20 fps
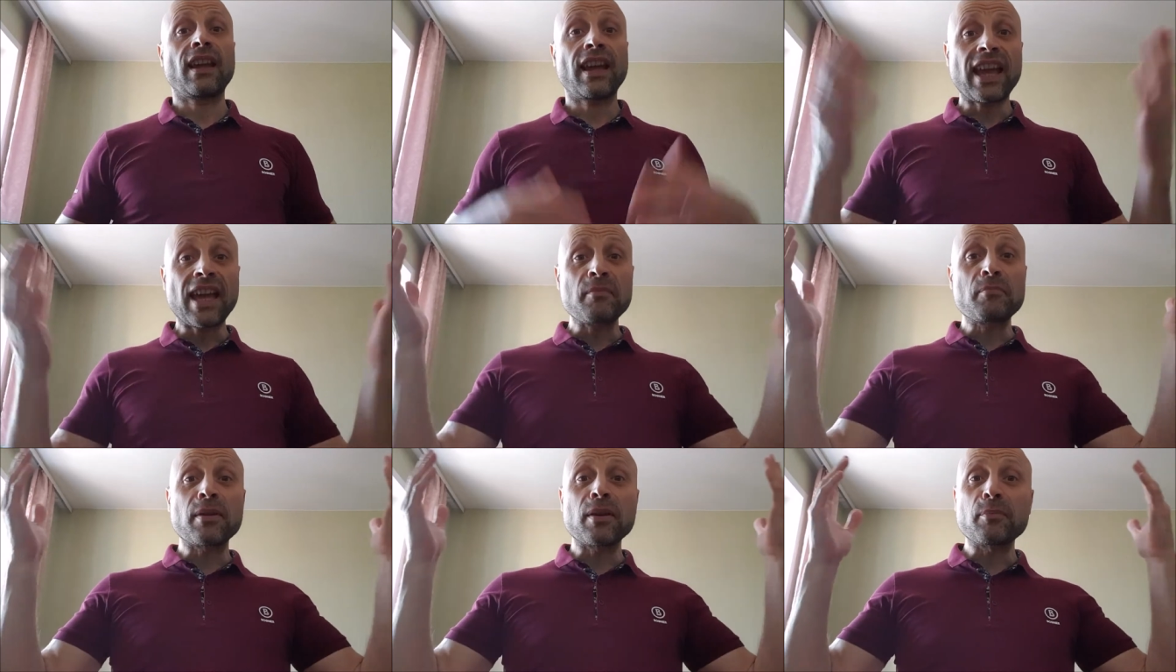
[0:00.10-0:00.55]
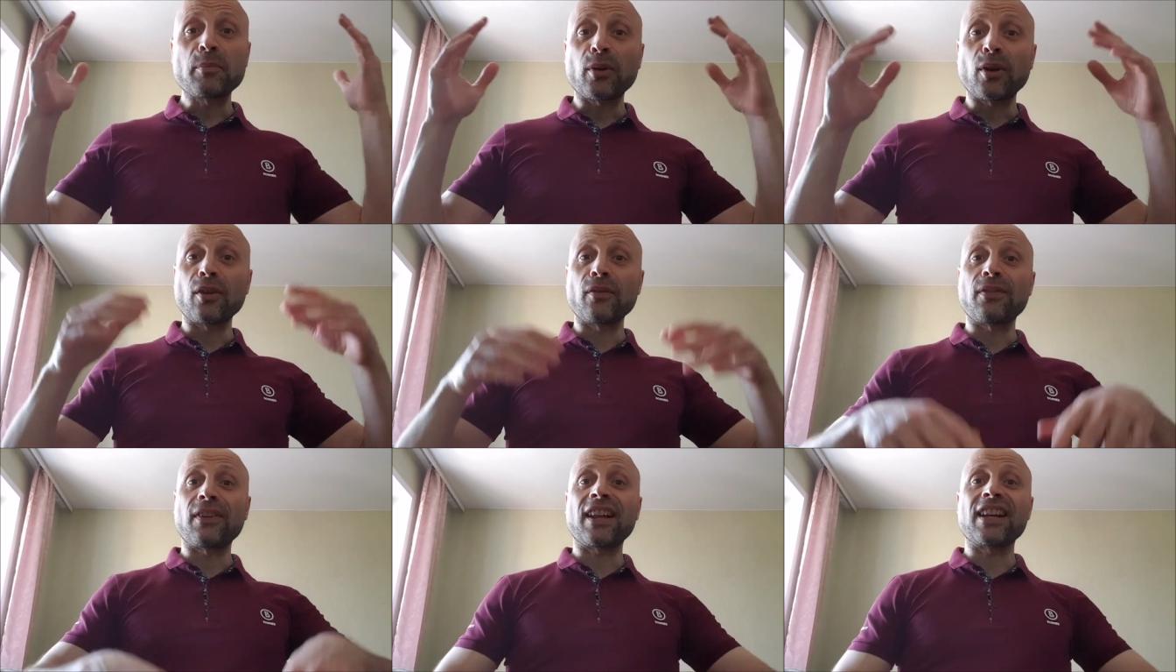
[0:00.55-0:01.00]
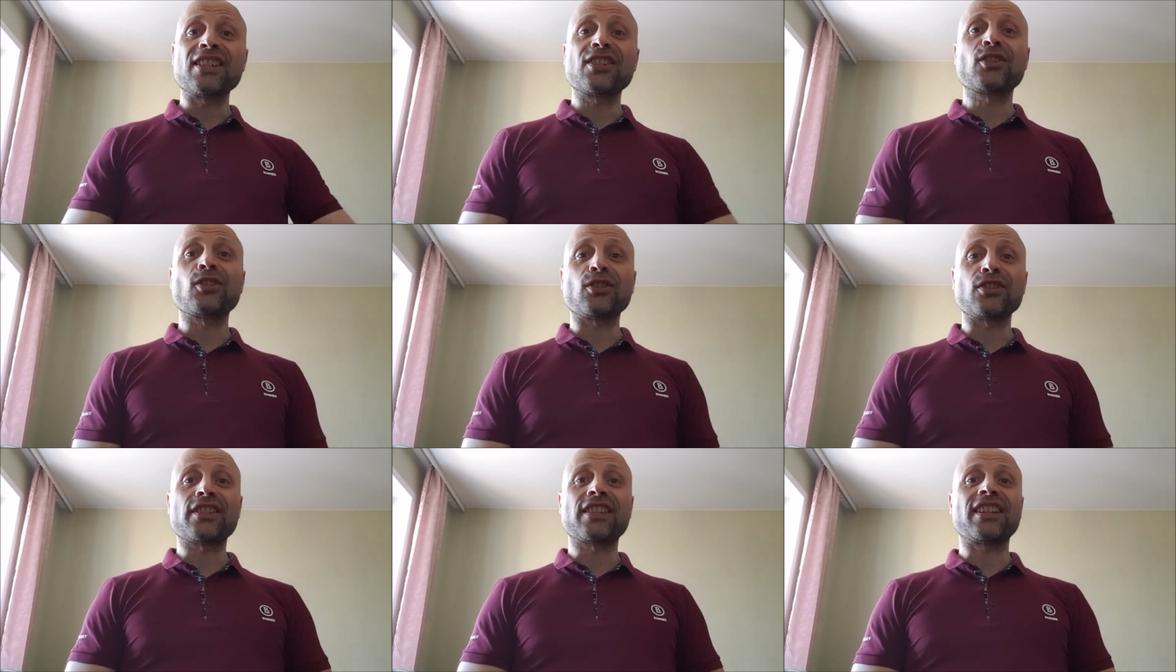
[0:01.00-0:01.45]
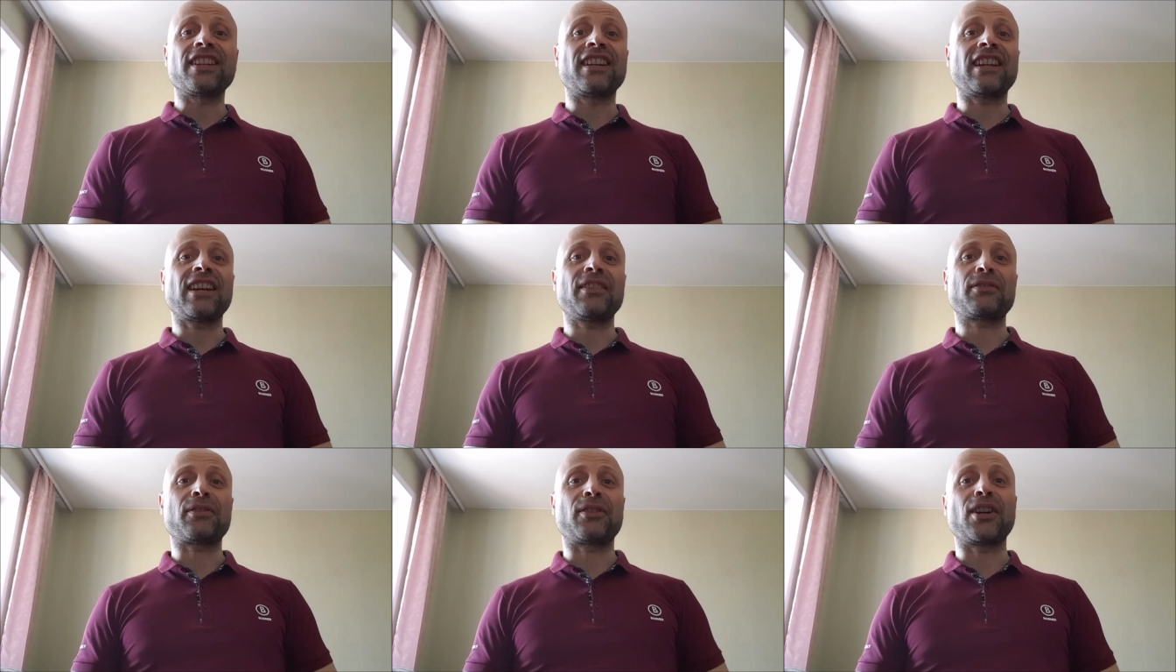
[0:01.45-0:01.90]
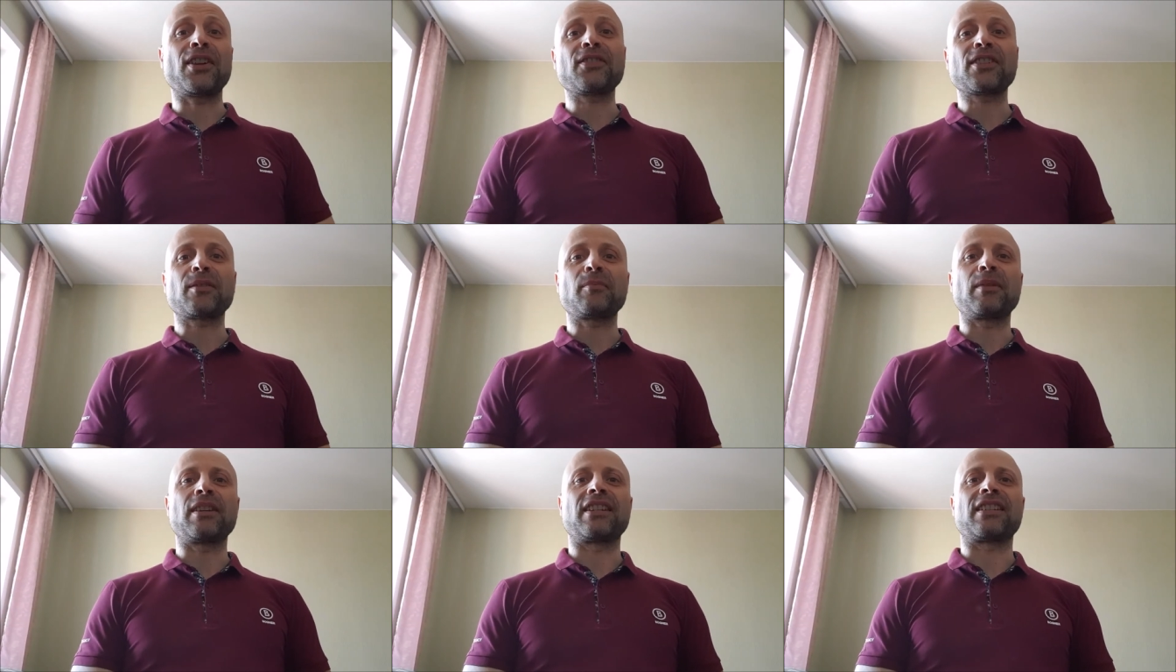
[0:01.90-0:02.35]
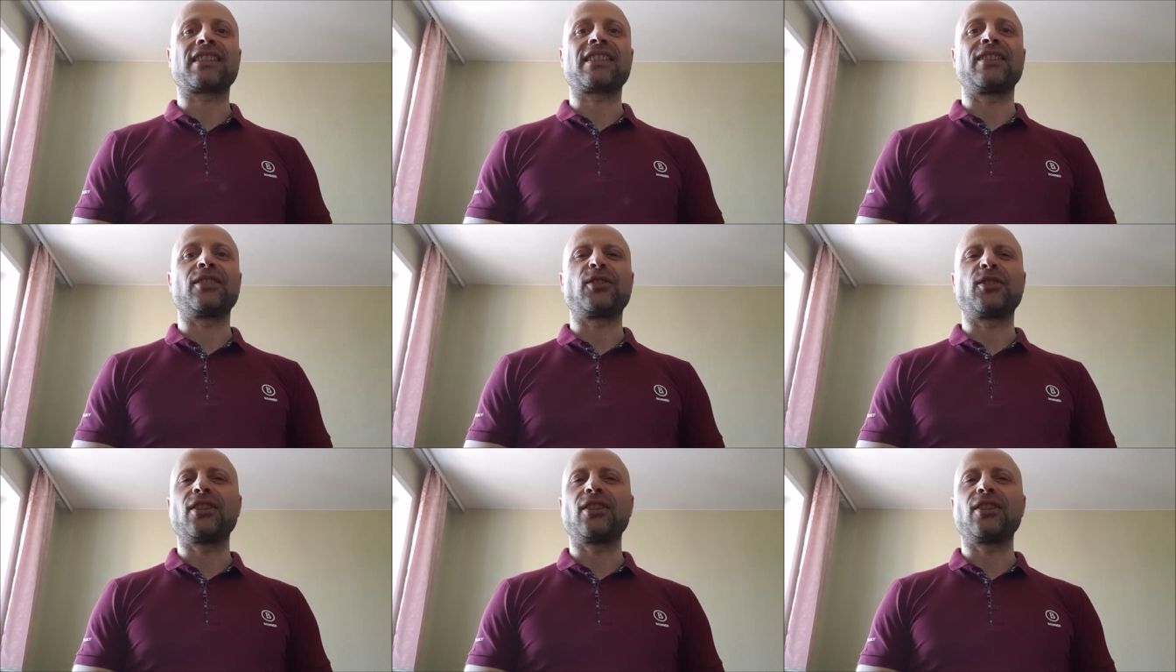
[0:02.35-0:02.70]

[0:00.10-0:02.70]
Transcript: Hey people, Flying Soul still alive from Novosibirsk.